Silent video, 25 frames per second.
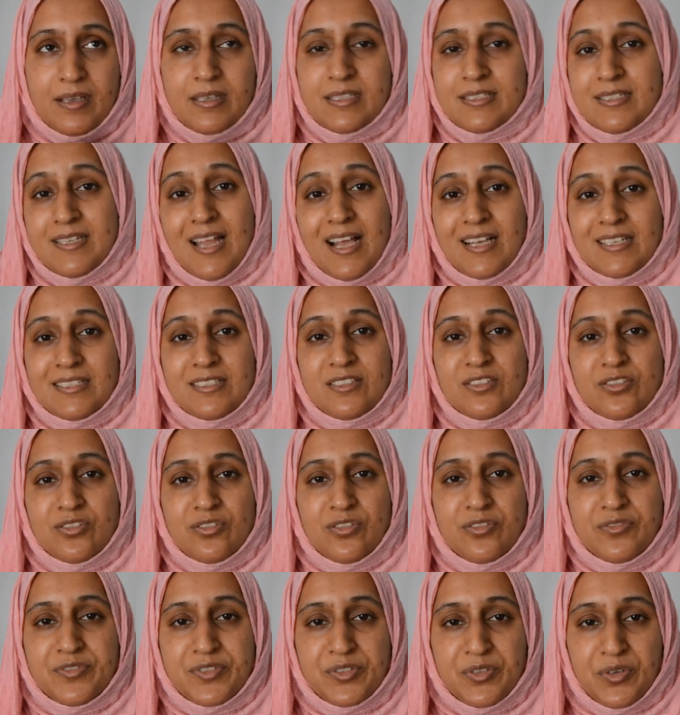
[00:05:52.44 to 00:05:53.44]
snacks and
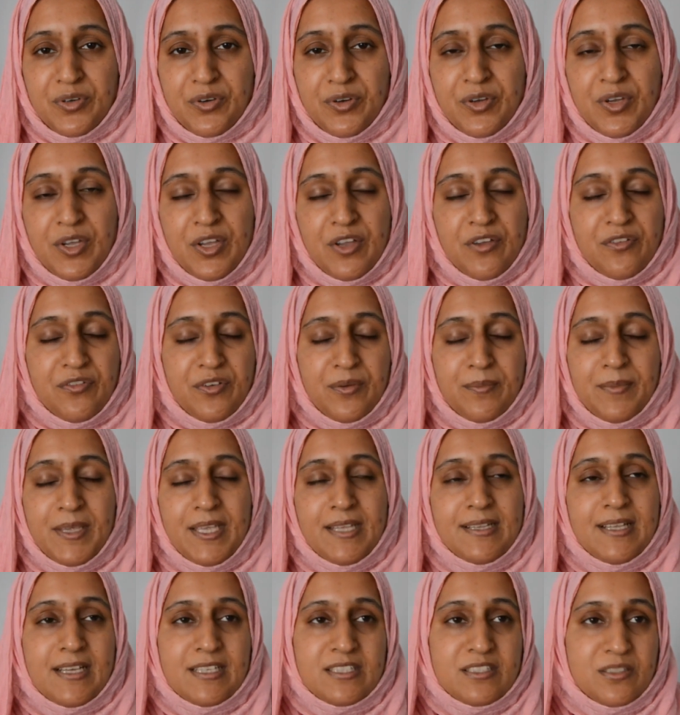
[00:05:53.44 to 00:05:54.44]
stuff. So for
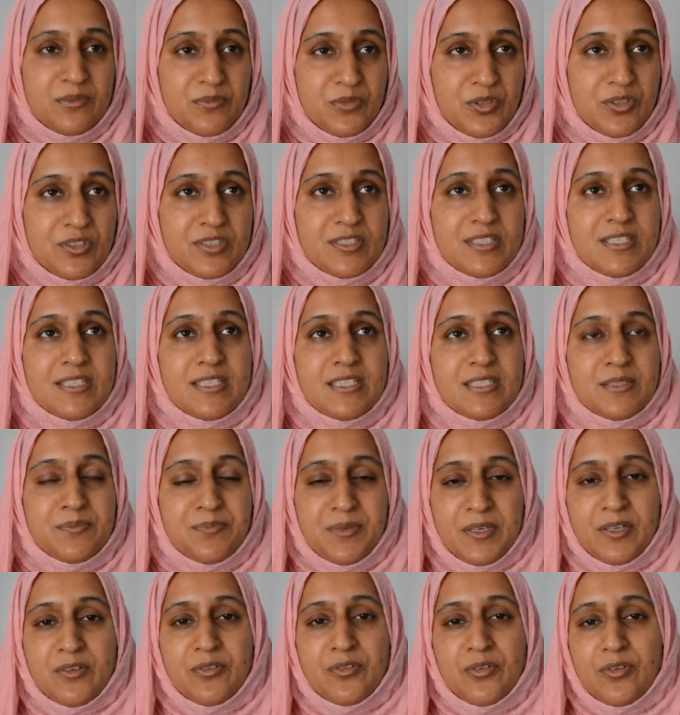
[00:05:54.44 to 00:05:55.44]
me, that's samosas,
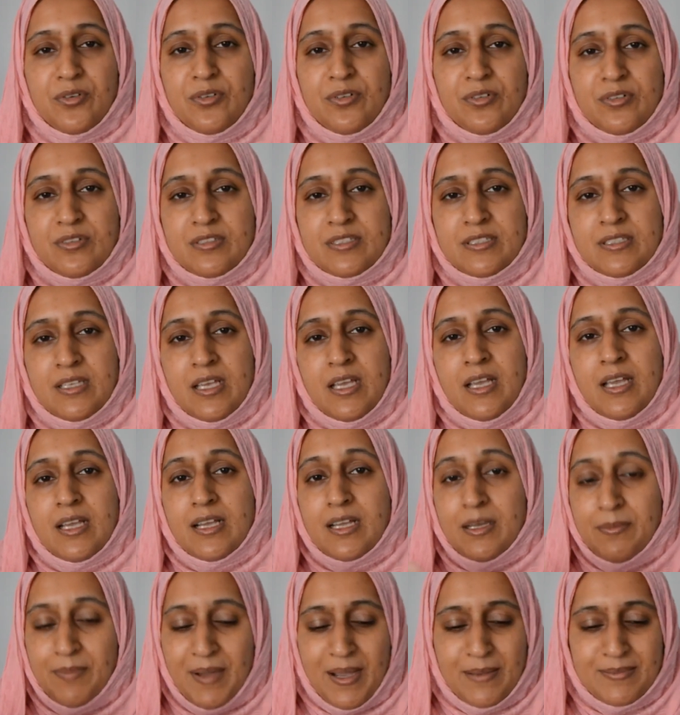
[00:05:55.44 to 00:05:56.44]
spring rolls,
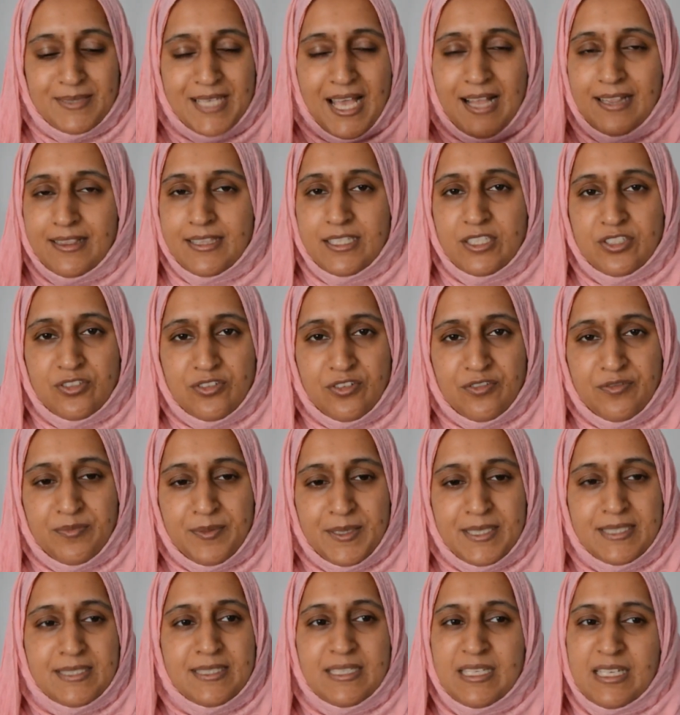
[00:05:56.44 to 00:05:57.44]
kebabs, healthy stuff
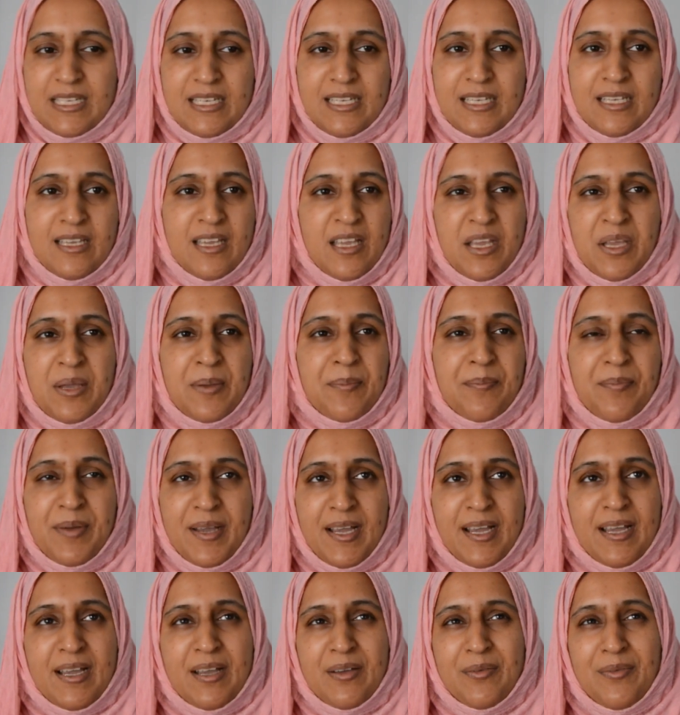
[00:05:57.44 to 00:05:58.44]
basically.
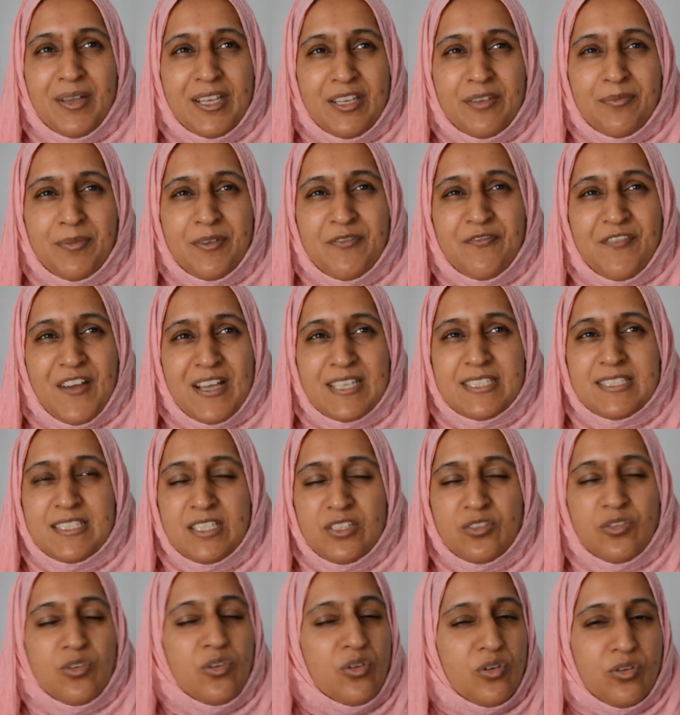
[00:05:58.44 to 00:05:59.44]
But when you've been
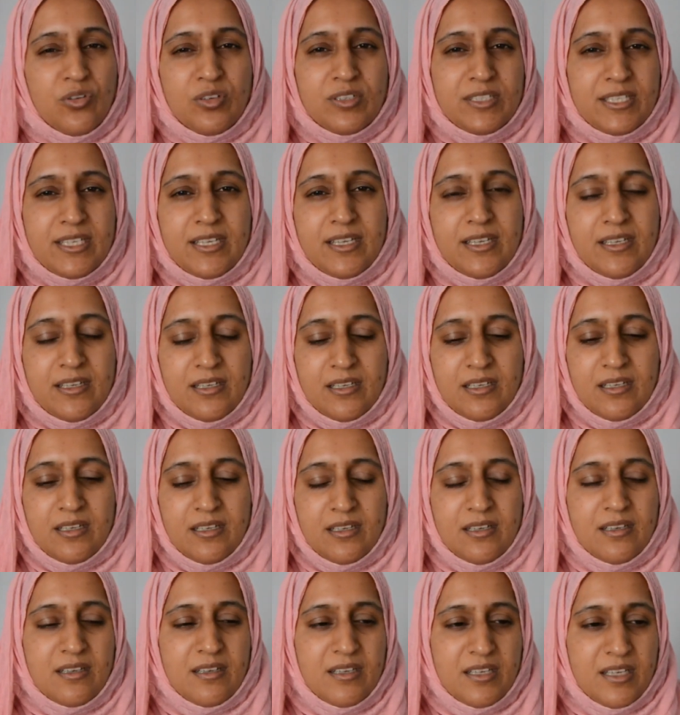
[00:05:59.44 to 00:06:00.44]
fasting all day,
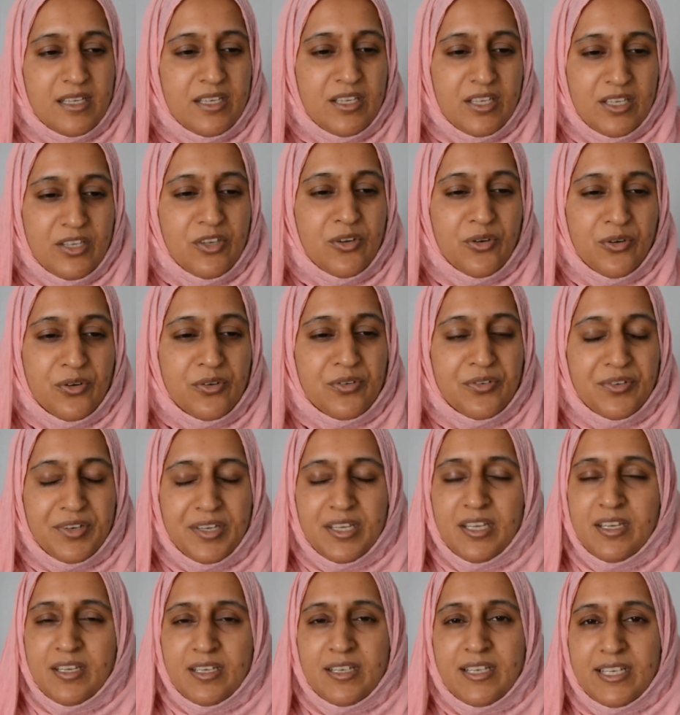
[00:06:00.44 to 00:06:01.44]
you're
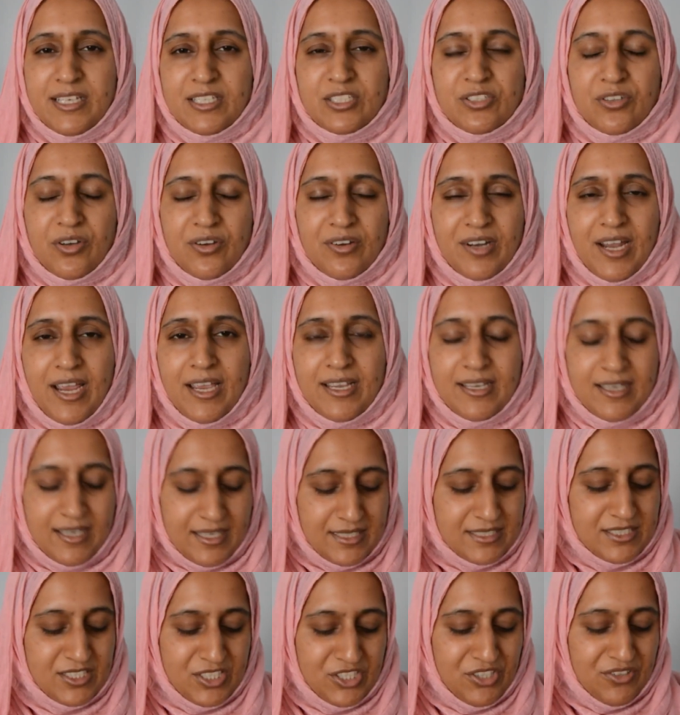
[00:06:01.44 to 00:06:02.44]
hungry, it's all right
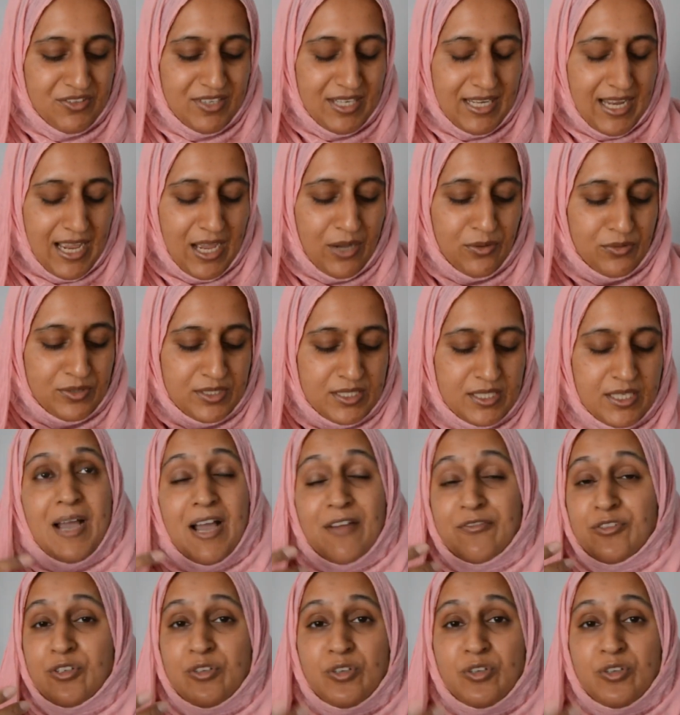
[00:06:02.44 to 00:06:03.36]
guys, you're allowed. I've